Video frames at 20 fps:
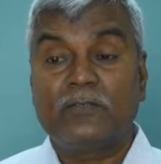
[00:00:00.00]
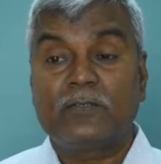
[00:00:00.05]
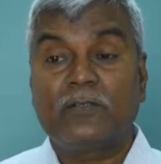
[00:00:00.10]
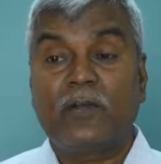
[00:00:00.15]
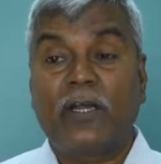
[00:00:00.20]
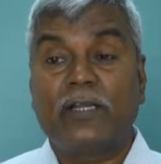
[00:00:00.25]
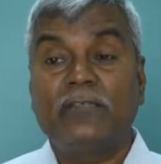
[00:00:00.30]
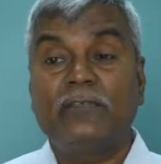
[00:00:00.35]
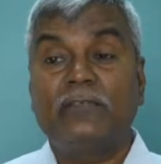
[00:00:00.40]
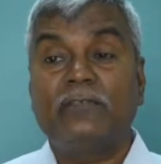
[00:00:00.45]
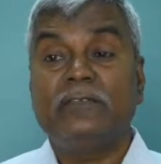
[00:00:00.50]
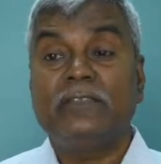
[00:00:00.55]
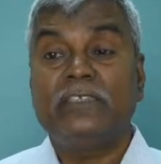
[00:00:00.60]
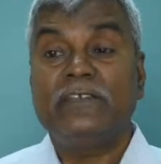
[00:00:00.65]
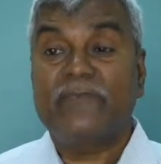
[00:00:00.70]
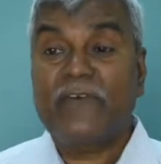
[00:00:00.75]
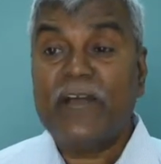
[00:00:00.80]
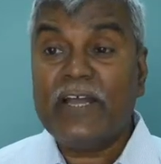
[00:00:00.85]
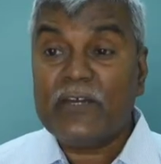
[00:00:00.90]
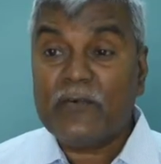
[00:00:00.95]
I
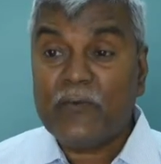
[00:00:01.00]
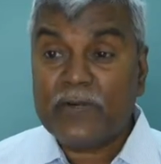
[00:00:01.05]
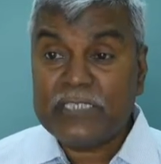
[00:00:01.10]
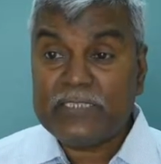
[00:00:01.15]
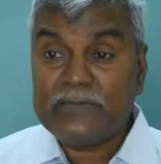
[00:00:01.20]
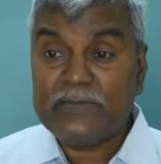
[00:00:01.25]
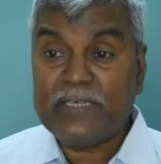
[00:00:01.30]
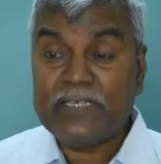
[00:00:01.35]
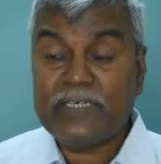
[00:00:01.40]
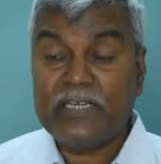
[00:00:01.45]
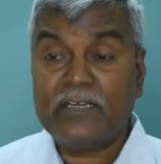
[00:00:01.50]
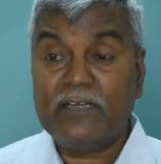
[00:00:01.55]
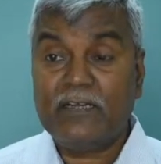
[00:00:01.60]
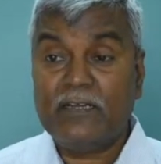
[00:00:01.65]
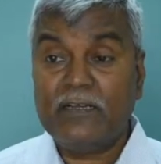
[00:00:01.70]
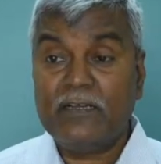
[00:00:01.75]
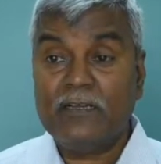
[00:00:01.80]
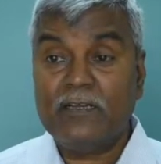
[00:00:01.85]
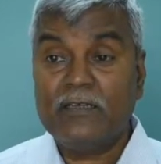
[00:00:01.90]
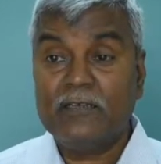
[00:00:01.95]
define what is my
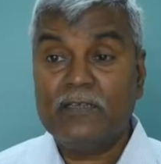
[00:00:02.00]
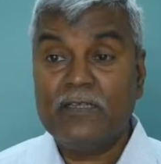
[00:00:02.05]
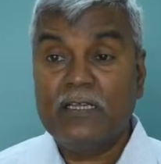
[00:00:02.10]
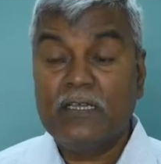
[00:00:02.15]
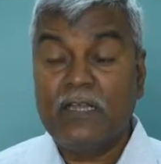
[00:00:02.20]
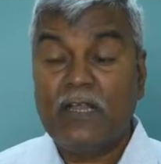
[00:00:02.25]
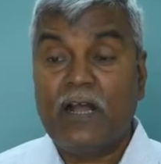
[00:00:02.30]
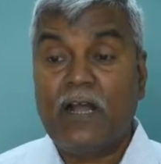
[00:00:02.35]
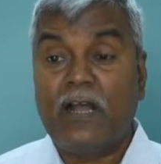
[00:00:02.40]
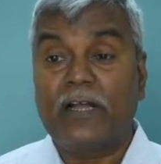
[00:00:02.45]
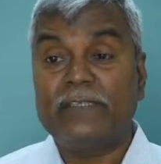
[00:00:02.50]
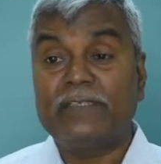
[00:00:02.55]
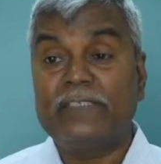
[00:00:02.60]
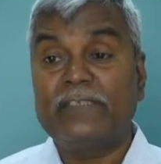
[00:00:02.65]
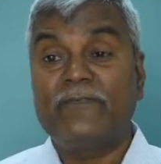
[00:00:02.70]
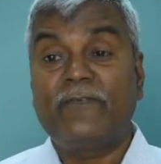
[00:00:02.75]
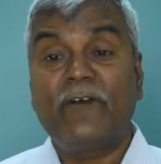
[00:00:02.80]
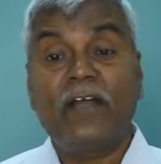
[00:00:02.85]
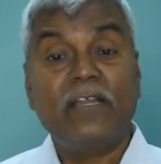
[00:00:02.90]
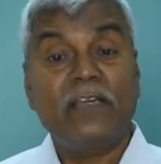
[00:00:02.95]
data, I
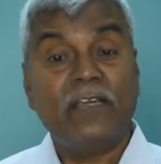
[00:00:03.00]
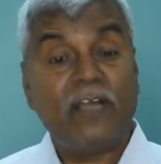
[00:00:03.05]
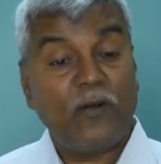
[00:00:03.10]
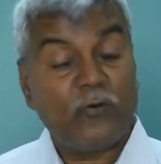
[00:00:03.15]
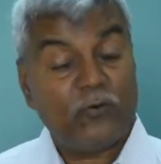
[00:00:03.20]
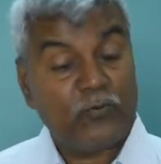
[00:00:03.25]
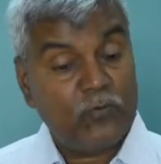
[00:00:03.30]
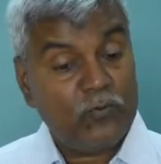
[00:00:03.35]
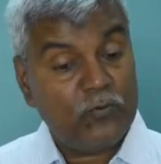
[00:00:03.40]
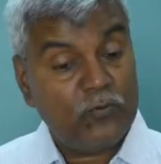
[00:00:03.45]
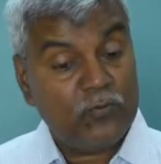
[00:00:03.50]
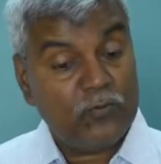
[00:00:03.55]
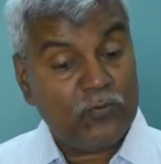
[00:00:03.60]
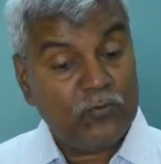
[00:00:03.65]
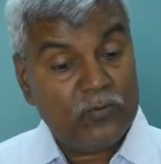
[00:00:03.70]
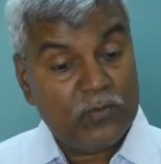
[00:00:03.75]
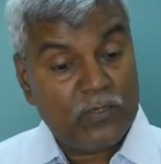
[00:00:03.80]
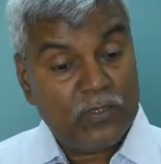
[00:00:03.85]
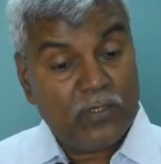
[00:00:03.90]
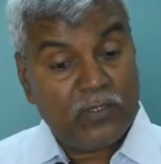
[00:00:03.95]
define how
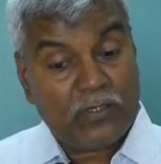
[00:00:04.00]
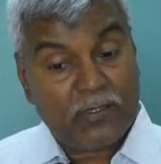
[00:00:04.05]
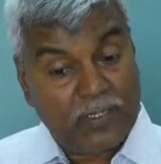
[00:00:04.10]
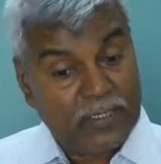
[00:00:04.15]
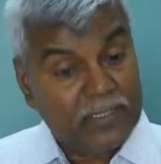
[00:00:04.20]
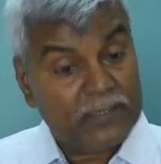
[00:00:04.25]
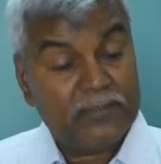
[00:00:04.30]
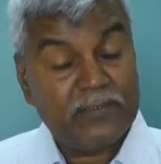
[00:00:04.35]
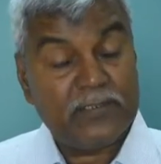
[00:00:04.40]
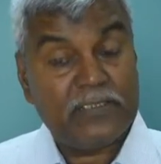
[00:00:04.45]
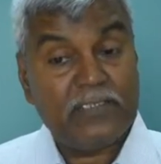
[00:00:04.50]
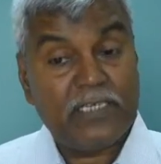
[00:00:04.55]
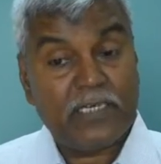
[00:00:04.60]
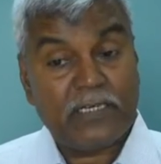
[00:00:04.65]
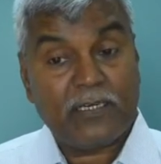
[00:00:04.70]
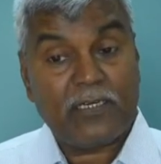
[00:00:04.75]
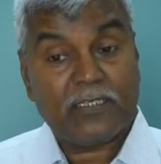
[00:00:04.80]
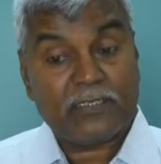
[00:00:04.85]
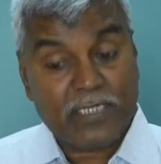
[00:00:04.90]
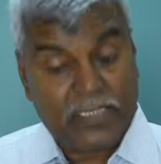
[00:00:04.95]
to collect this
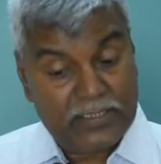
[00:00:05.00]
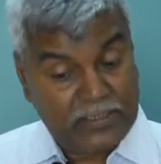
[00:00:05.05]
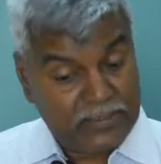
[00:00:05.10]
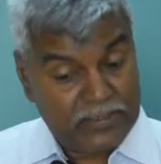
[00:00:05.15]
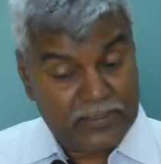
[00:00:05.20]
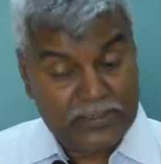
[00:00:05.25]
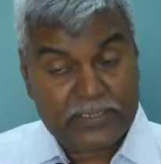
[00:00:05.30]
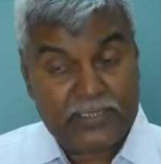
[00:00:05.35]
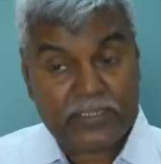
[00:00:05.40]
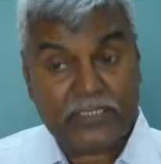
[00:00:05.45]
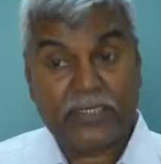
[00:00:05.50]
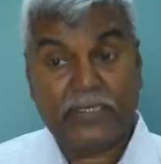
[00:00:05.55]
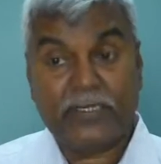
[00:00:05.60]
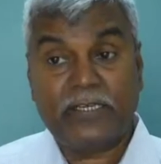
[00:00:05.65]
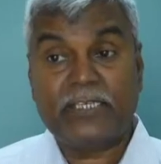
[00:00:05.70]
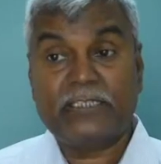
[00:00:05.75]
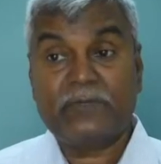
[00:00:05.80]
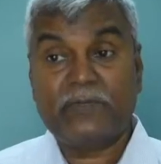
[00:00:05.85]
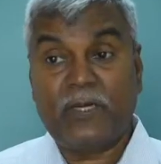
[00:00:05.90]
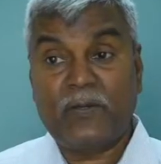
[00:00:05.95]
data, so I did this
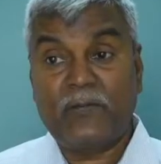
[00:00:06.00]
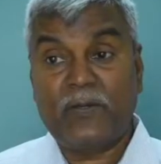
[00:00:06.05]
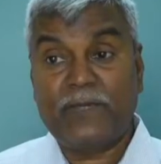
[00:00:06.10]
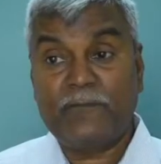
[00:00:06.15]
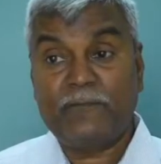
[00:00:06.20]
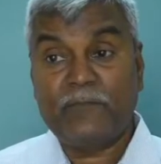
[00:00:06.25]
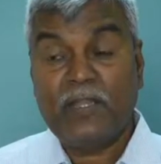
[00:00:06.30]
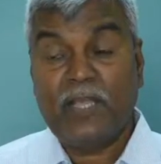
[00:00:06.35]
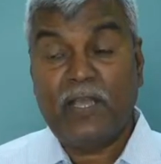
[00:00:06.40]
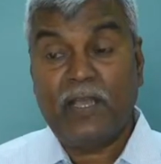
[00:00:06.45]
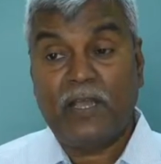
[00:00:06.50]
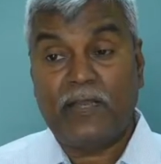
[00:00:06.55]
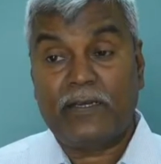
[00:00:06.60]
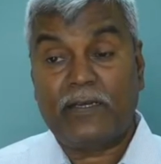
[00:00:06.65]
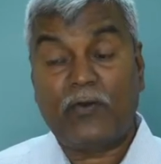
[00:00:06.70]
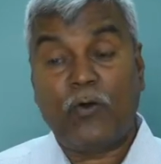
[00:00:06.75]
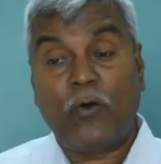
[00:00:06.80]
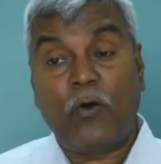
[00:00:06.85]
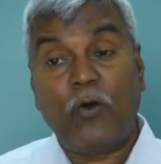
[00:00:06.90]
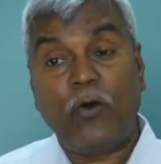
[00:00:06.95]
entire experiment.
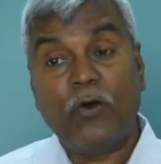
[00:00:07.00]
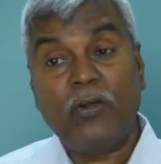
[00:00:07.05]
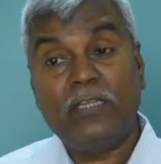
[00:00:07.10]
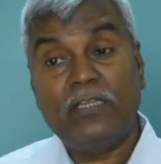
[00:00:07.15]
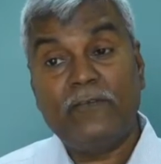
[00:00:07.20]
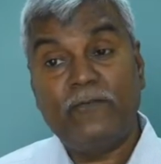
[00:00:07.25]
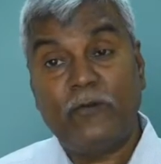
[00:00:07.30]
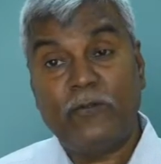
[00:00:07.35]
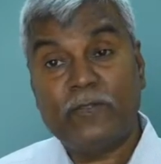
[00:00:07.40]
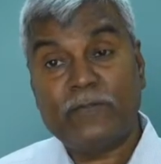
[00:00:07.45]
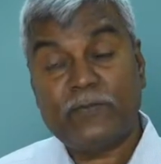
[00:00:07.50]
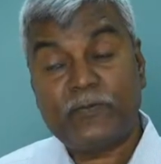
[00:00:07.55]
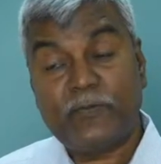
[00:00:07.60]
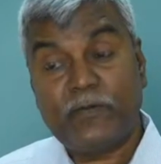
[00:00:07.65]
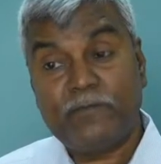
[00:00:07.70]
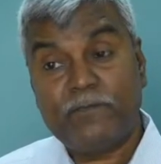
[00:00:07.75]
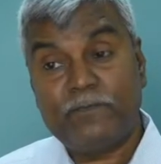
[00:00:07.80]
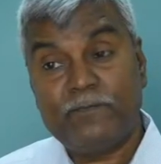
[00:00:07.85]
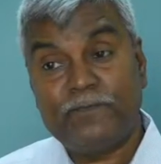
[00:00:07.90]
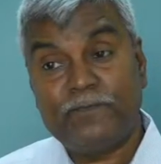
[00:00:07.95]
It all evolves
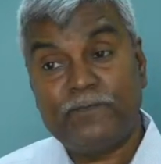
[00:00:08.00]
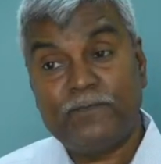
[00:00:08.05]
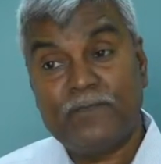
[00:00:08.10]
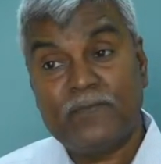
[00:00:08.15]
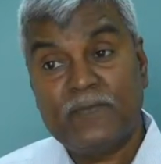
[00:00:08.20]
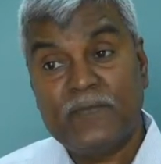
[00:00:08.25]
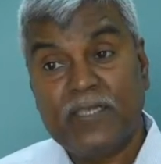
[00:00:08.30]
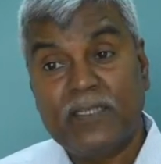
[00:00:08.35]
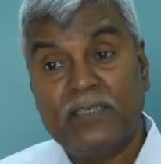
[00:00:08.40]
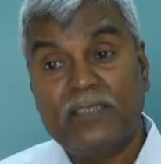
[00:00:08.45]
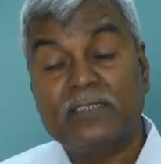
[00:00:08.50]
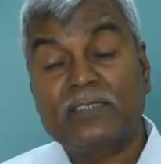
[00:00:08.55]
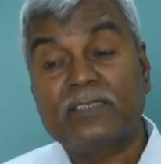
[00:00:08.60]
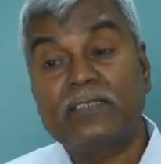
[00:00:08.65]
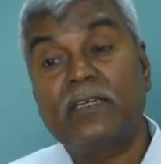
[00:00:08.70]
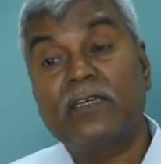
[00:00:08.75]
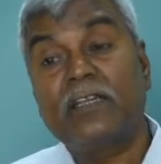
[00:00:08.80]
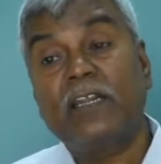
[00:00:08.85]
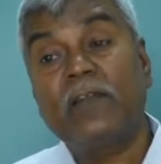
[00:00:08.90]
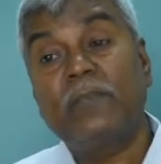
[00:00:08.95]
from
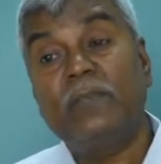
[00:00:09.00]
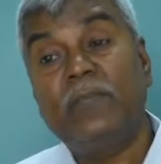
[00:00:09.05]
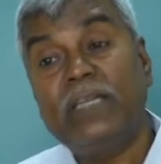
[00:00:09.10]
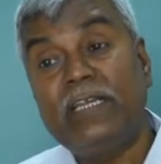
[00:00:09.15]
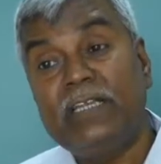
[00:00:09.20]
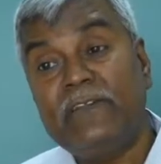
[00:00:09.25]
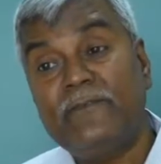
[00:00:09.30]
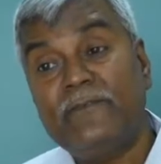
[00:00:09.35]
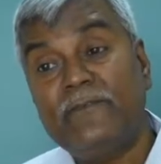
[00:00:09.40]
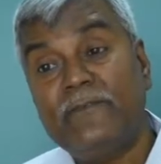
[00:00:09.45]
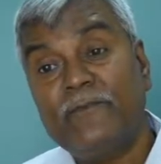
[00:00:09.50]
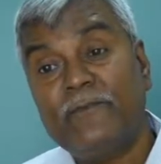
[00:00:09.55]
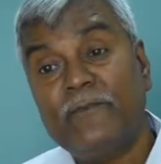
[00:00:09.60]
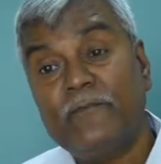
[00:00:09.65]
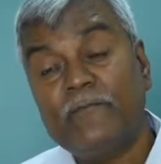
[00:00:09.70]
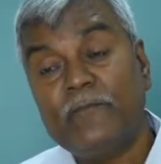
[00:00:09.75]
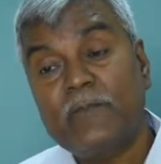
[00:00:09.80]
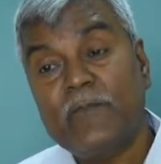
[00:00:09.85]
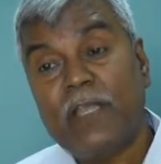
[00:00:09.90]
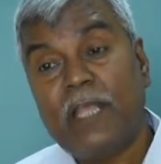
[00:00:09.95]
certain belief
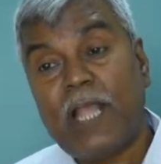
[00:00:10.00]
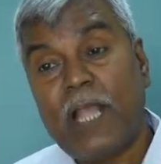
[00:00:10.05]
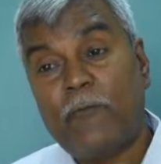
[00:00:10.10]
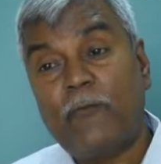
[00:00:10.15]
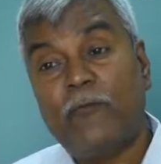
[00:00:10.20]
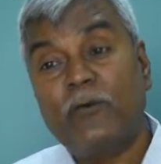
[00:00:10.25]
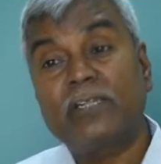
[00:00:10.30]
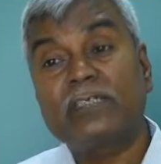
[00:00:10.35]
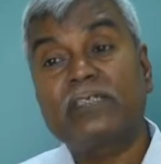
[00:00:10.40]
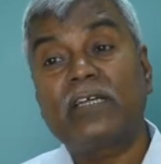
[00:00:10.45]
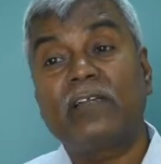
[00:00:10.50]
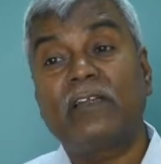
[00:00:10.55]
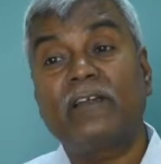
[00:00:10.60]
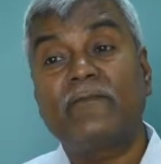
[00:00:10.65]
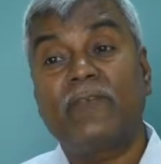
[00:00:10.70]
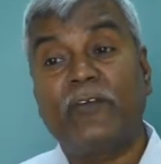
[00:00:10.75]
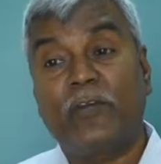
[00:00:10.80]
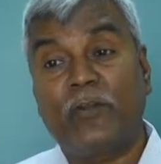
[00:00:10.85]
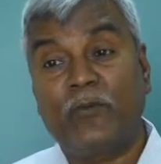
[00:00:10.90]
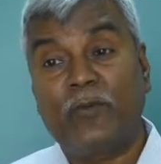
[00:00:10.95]
about a certain
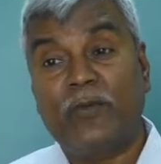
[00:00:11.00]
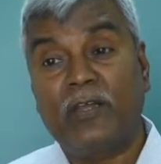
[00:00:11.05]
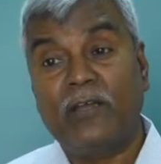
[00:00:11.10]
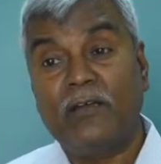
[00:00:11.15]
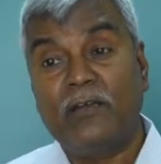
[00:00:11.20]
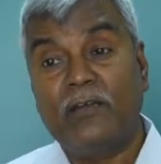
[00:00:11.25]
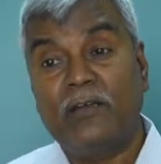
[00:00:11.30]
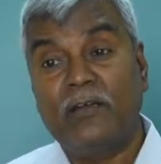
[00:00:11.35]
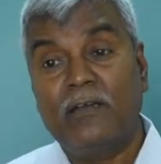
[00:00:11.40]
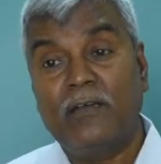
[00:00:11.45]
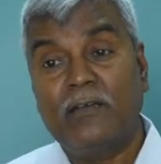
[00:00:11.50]
phenomena,